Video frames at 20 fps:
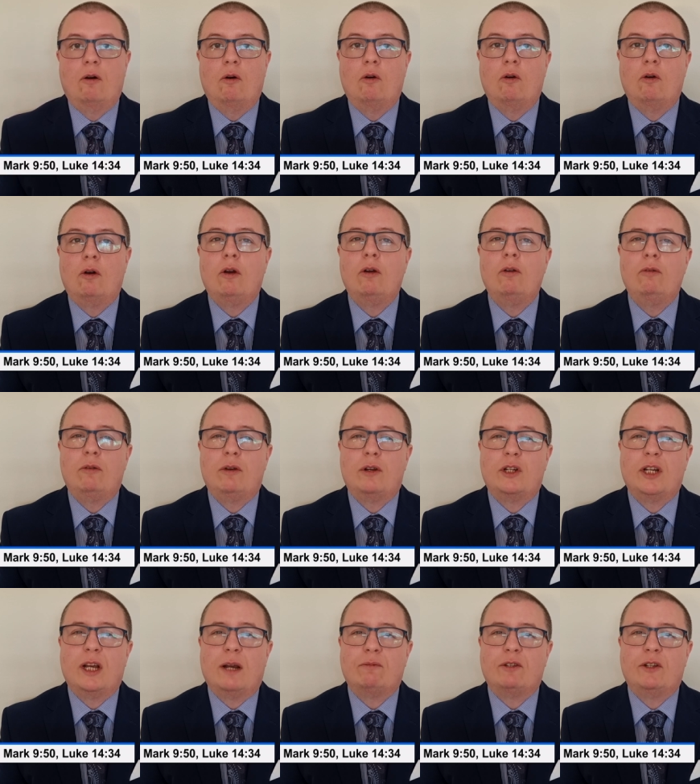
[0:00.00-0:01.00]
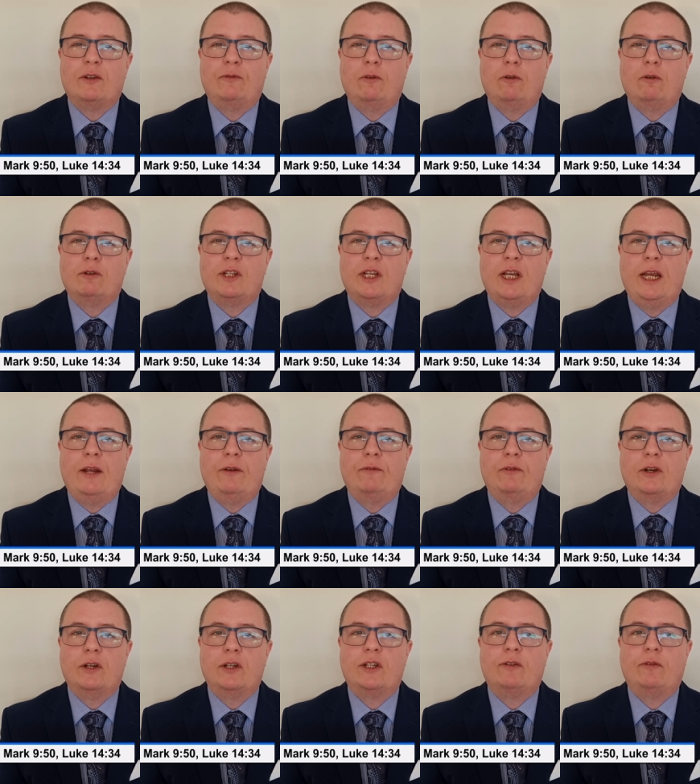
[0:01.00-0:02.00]
or Luke chapter 14,
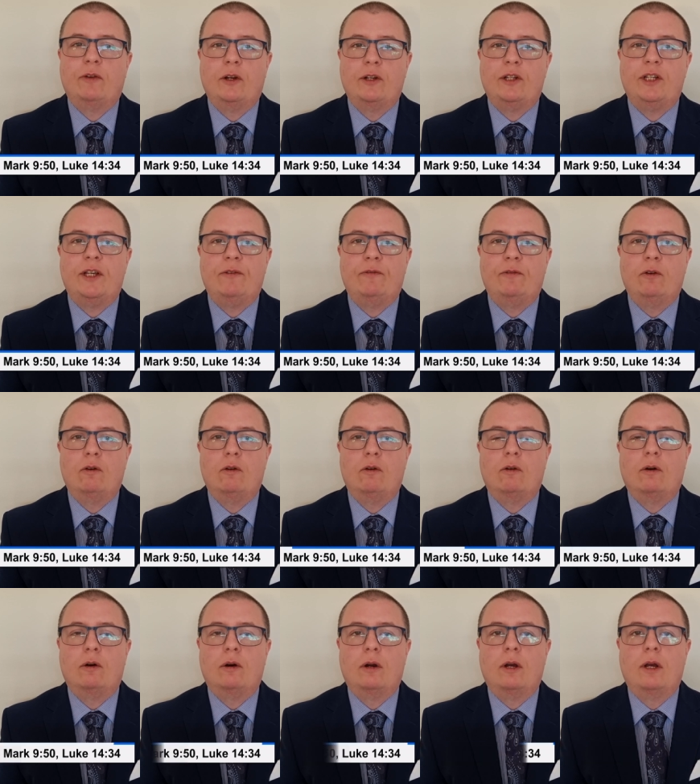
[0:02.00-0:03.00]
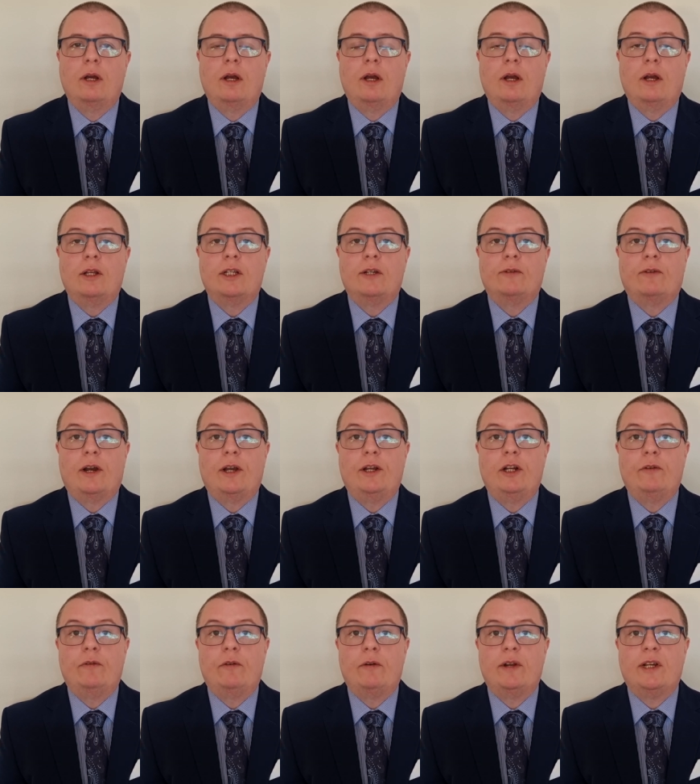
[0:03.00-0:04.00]
verse 34, to
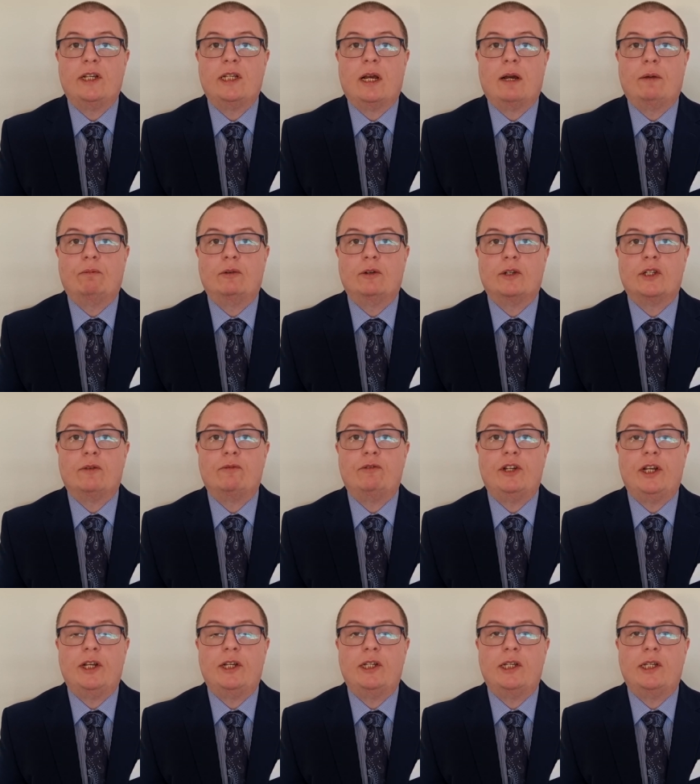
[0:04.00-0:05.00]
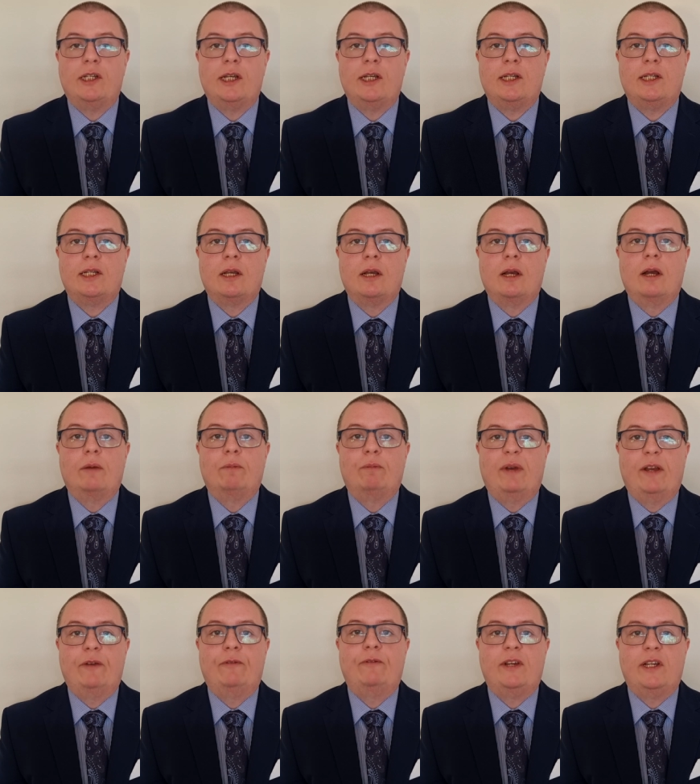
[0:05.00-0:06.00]
find other examples of Jesus's
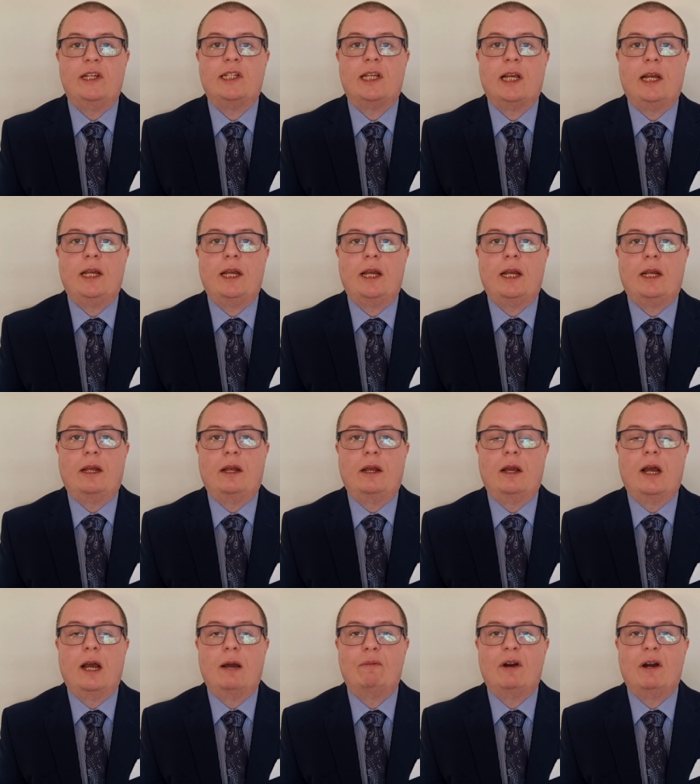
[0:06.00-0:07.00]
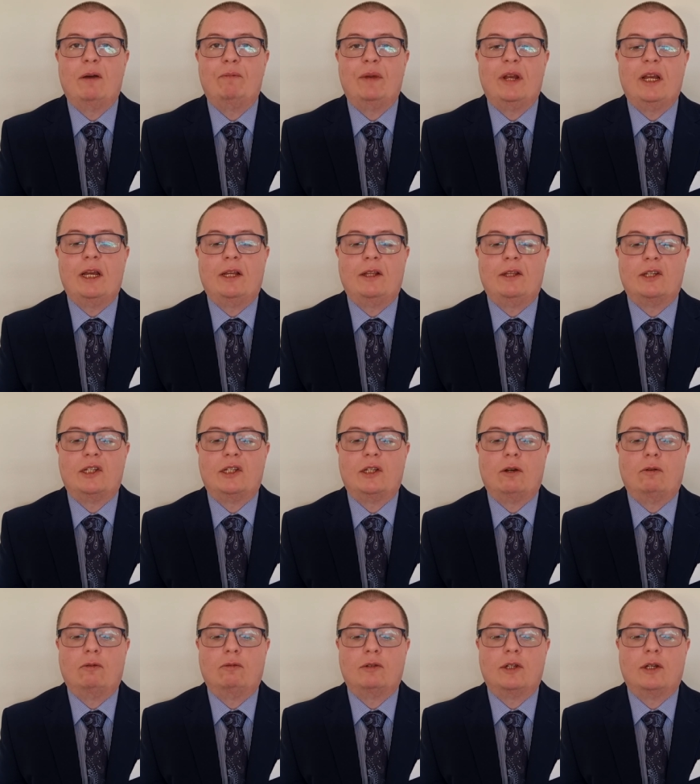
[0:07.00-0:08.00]
pithy saying about being the
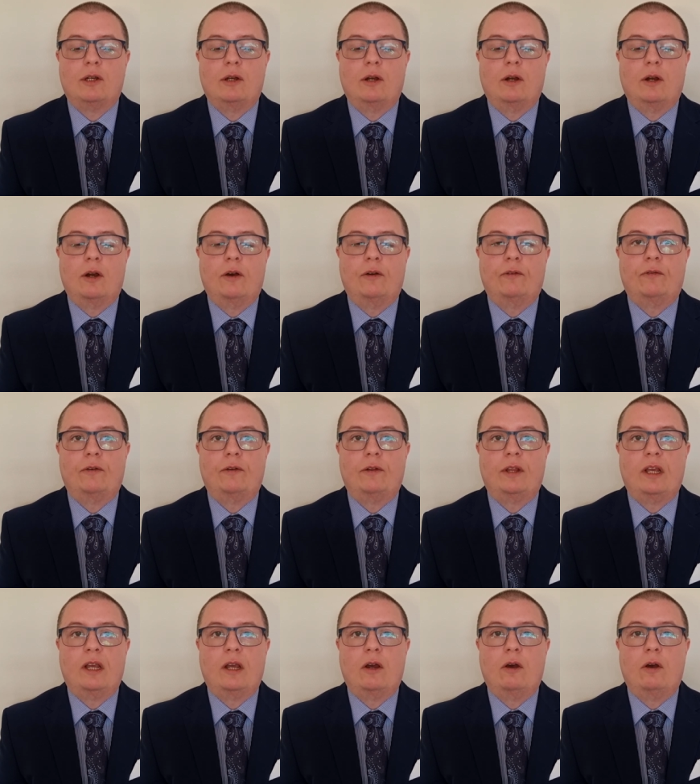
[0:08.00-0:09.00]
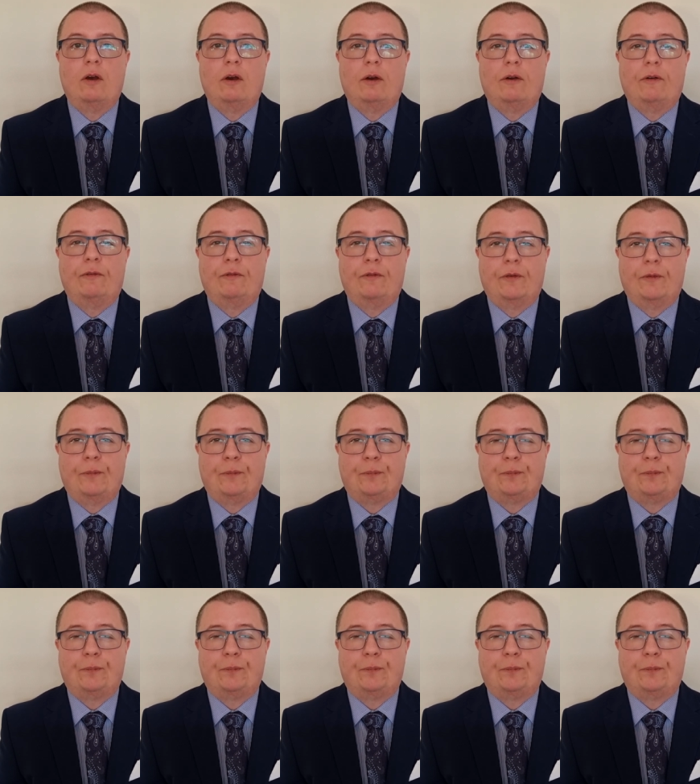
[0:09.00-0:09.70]
salt of the earth.